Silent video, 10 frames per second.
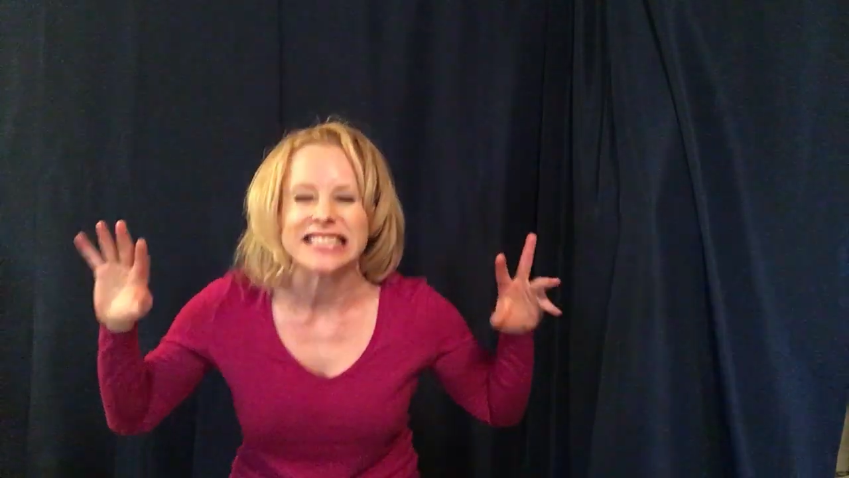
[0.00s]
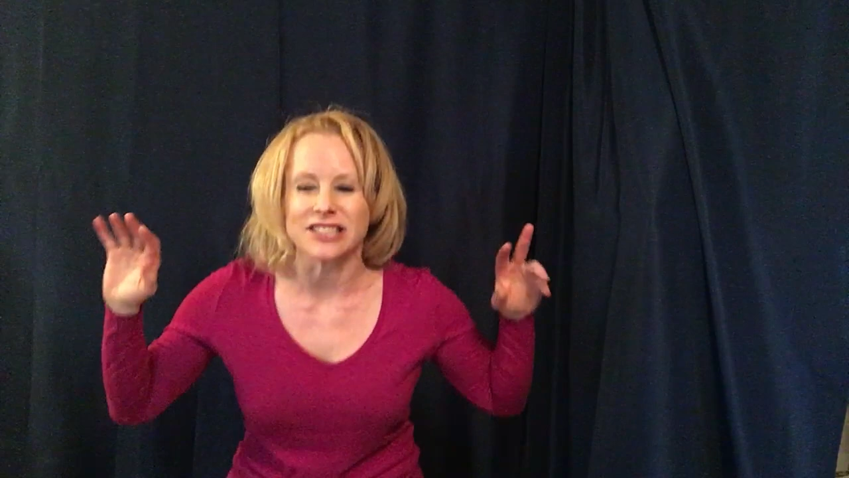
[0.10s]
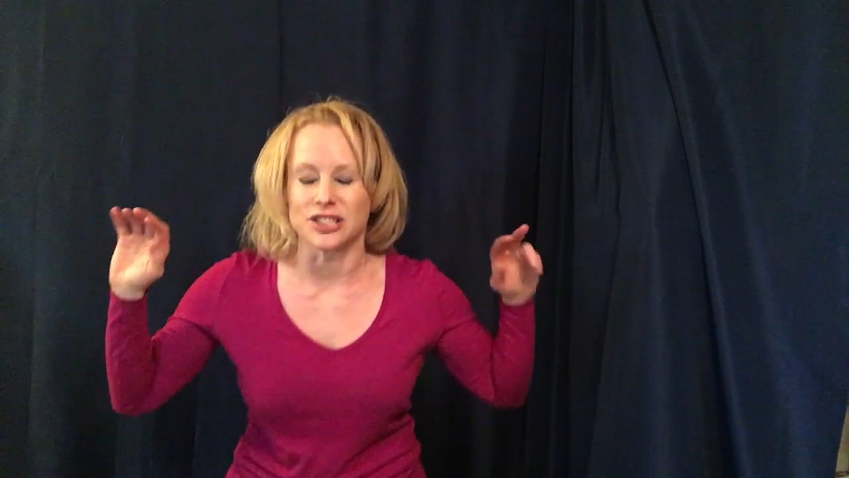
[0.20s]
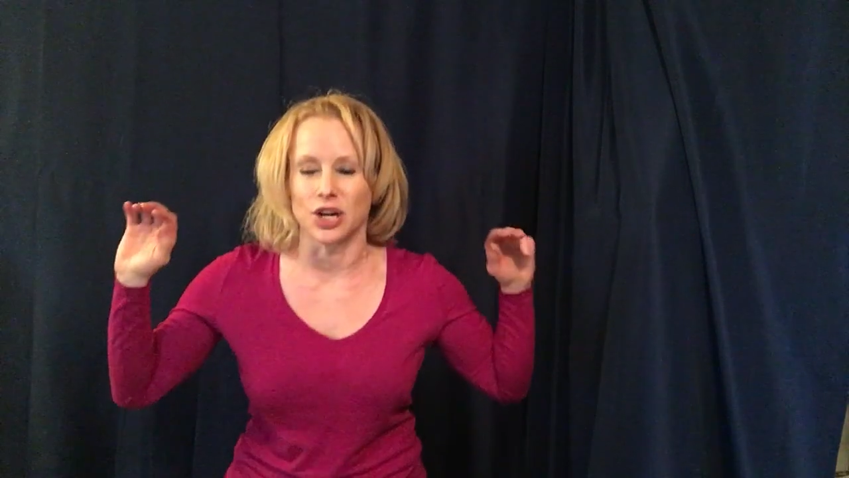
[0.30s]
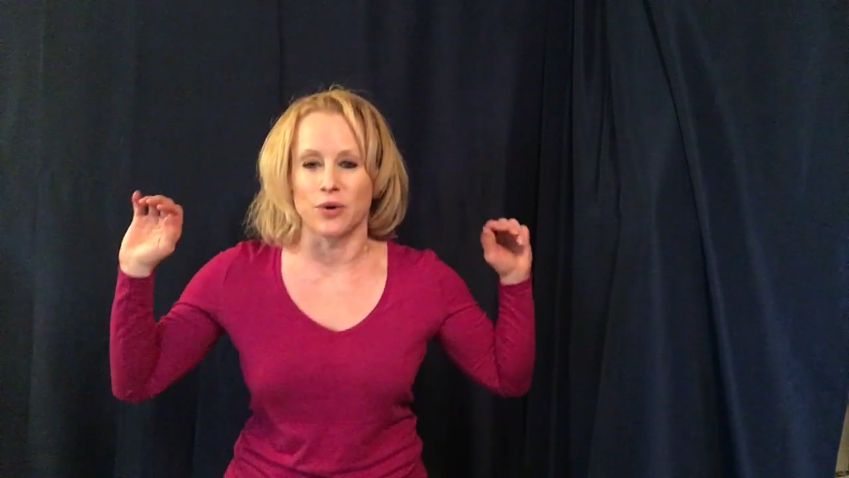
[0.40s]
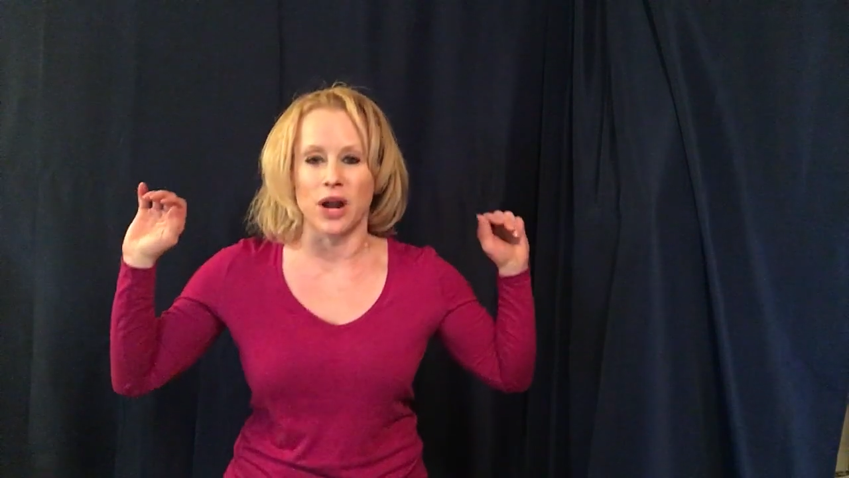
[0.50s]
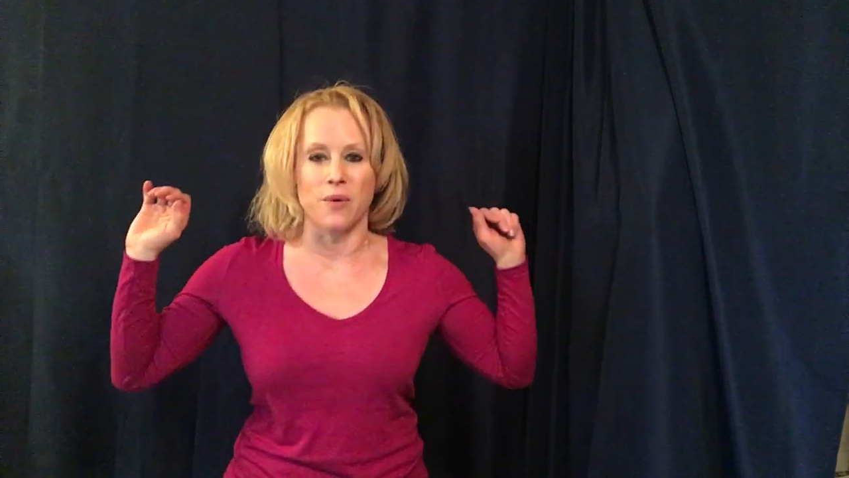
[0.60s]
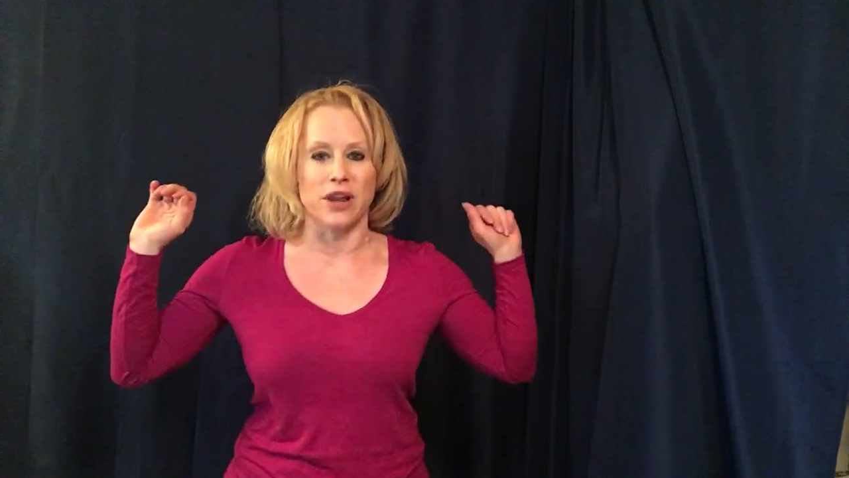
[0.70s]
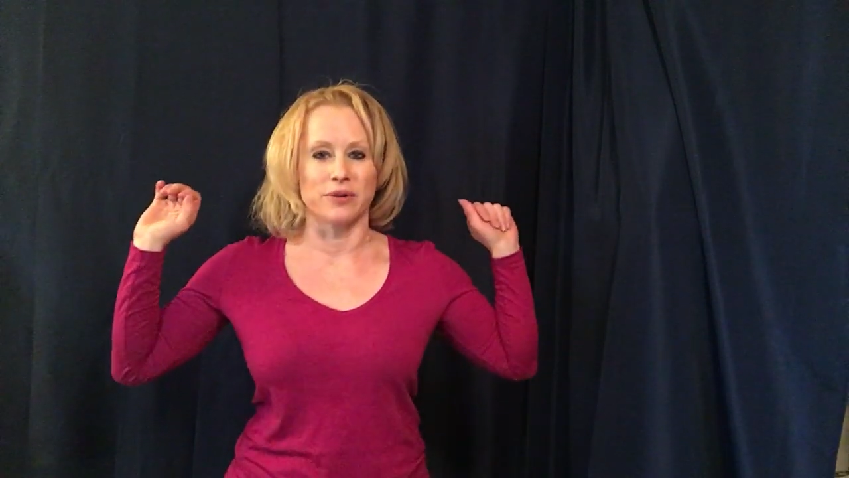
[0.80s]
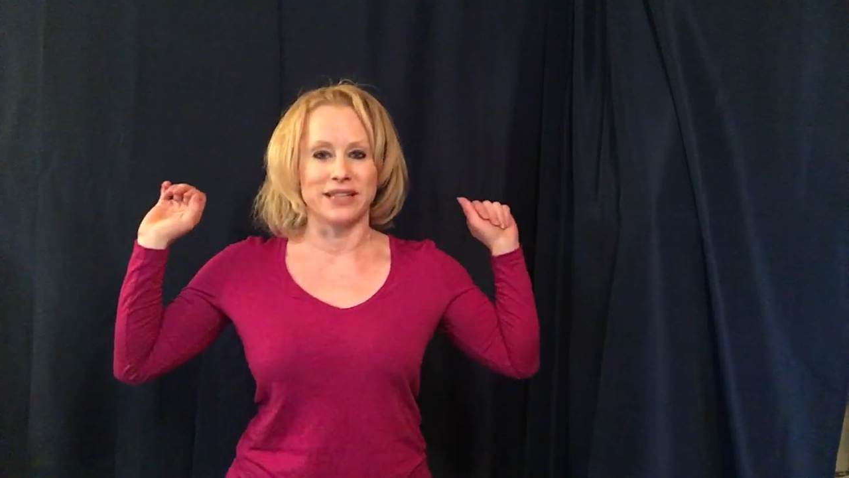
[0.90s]
Just a
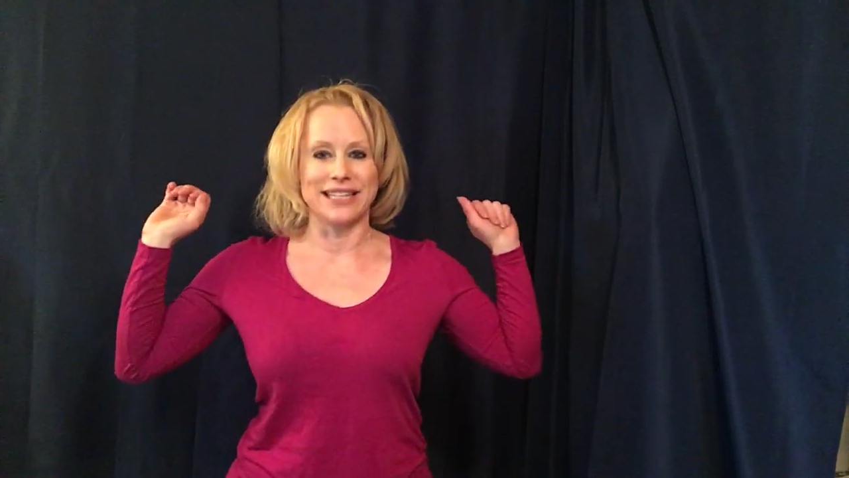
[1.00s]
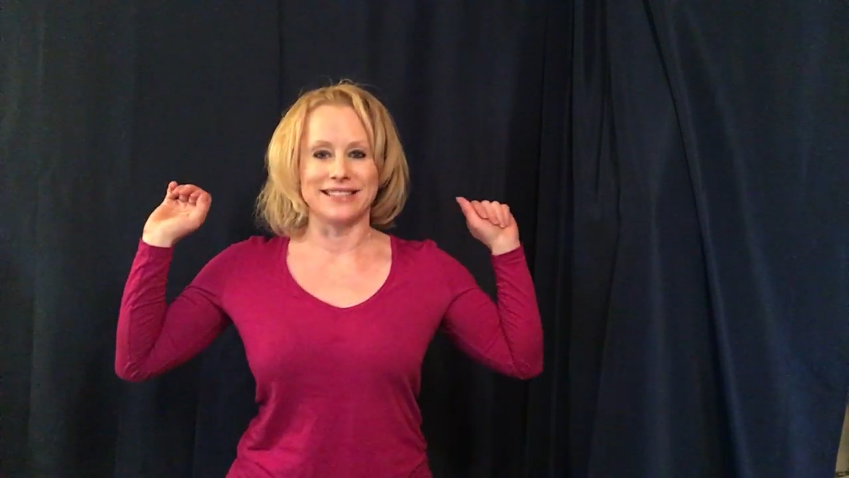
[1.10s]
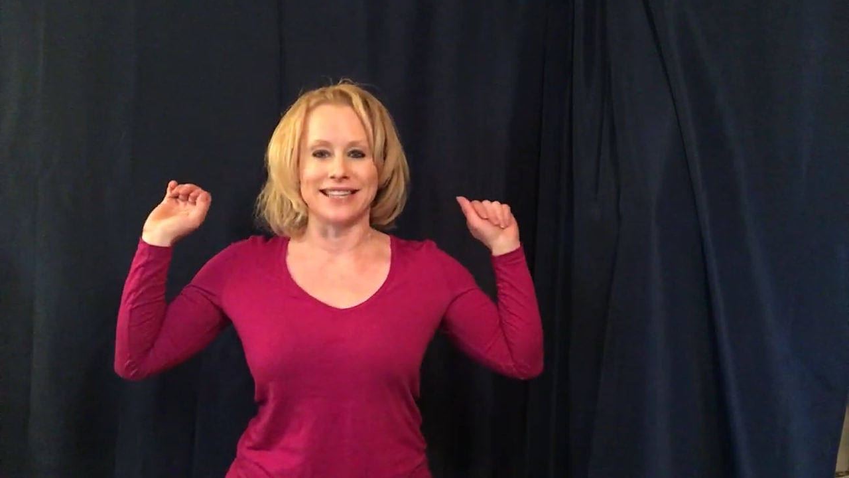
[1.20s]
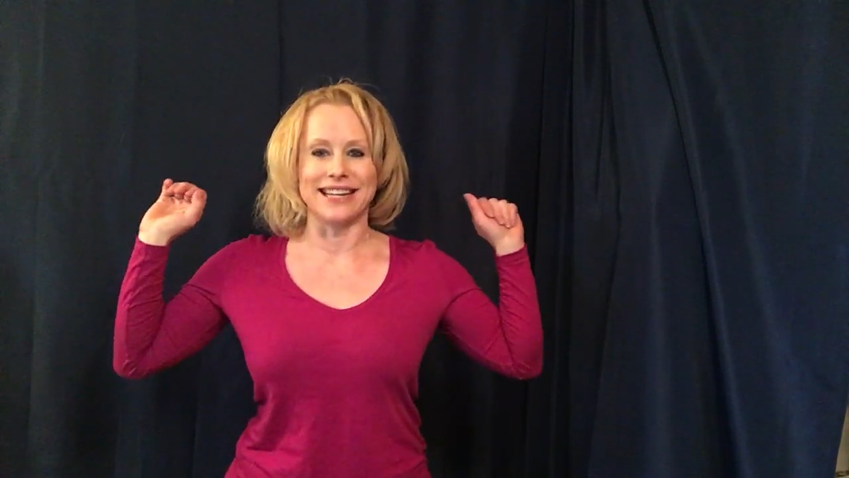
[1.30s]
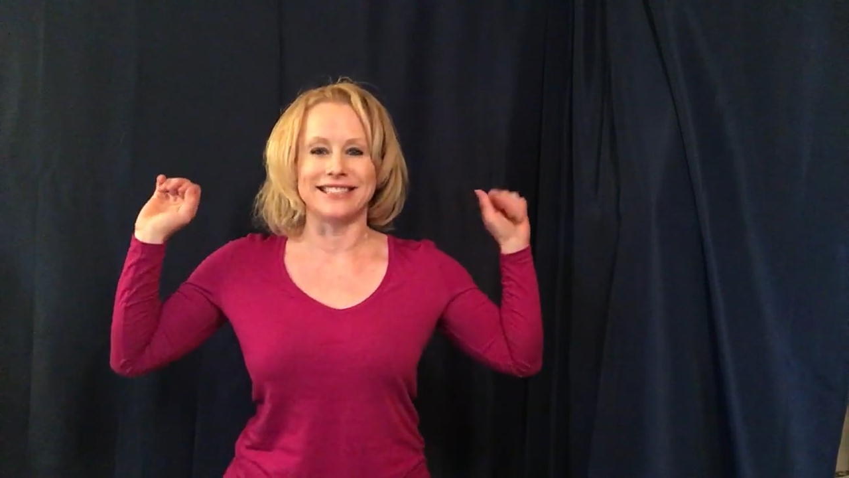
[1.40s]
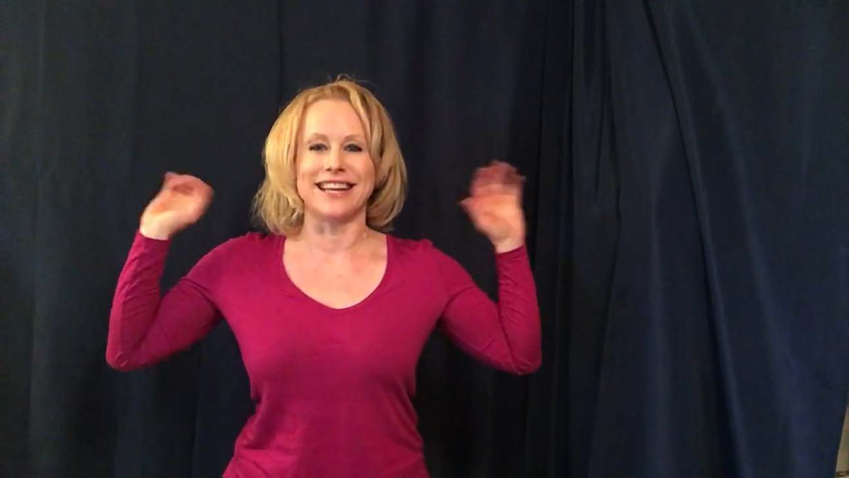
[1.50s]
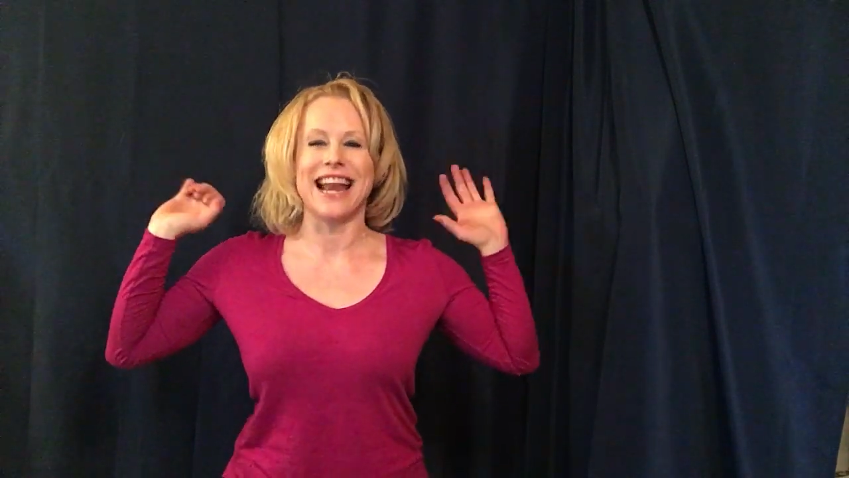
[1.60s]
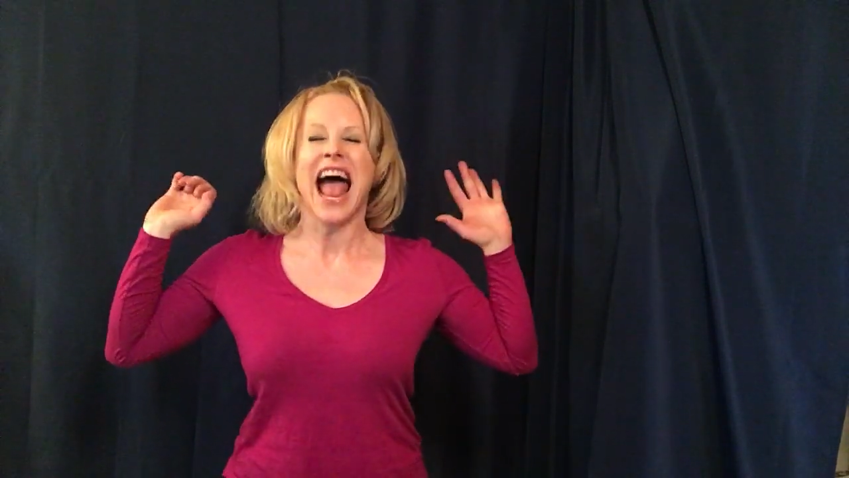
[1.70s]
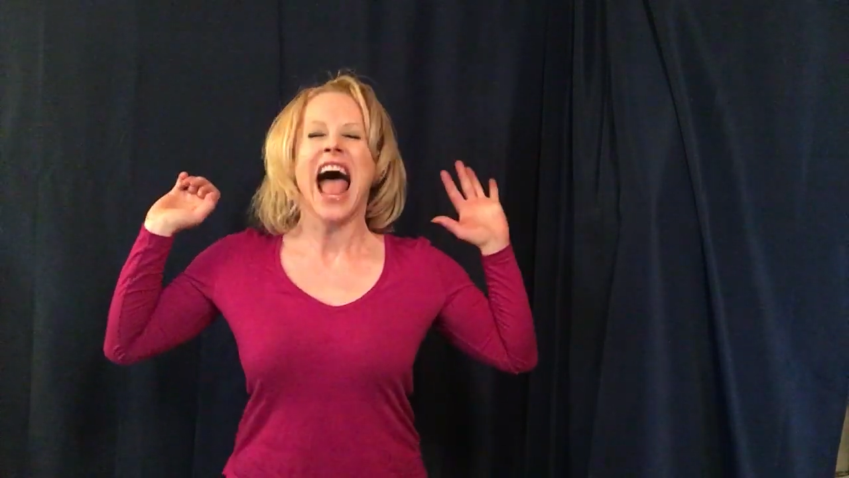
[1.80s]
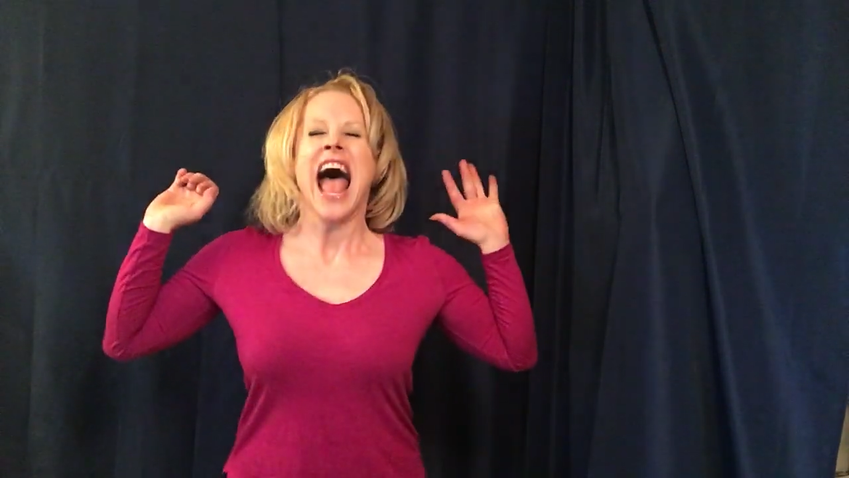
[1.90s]
great way to release tension